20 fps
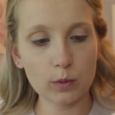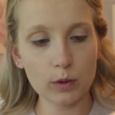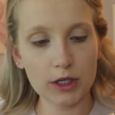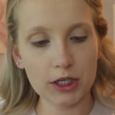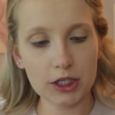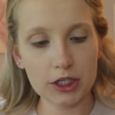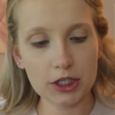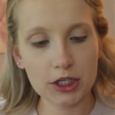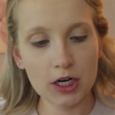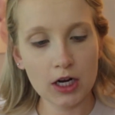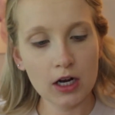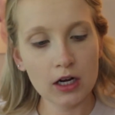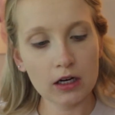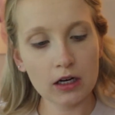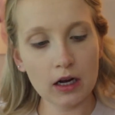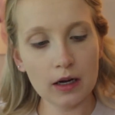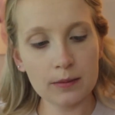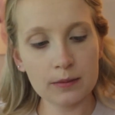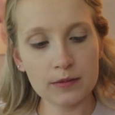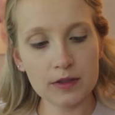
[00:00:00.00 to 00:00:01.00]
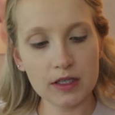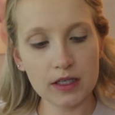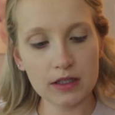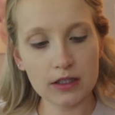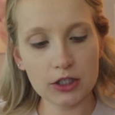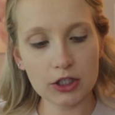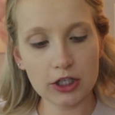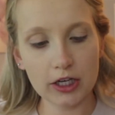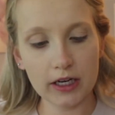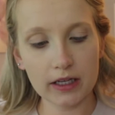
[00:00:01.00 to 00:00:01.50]
which comes in
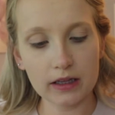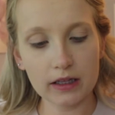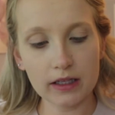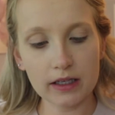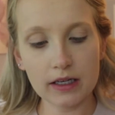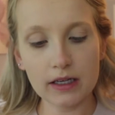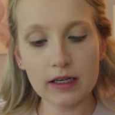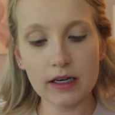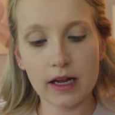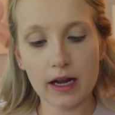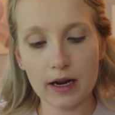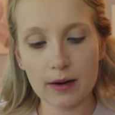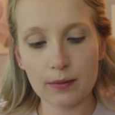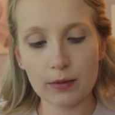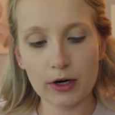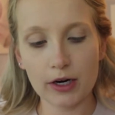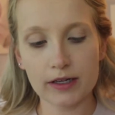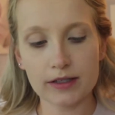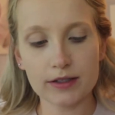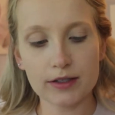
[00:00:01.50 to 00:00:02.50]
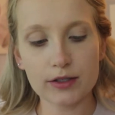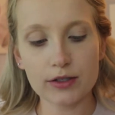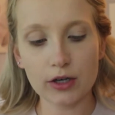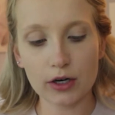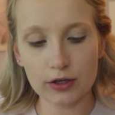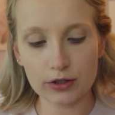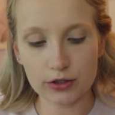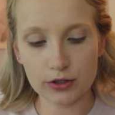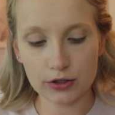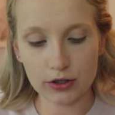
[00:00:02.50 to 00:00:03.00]
the shade Linen, Amber, and
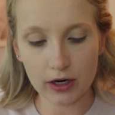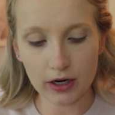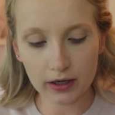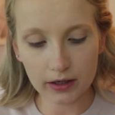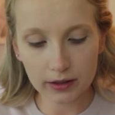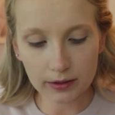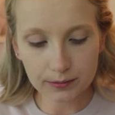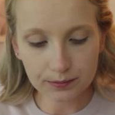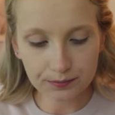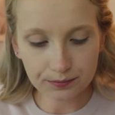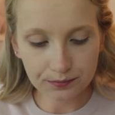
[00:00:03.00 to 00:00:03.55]
Starstruck.